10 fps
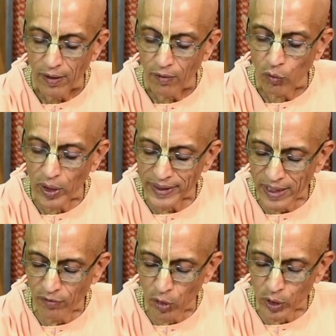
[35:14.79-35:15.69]

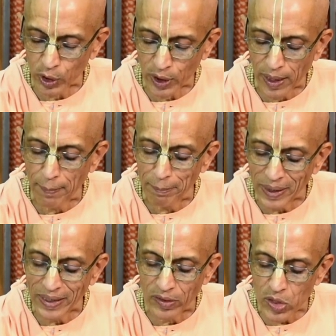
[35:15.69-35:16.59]
working for Krishna
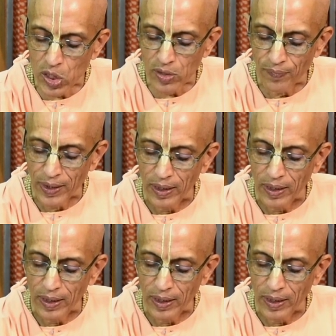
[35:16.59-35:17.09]
means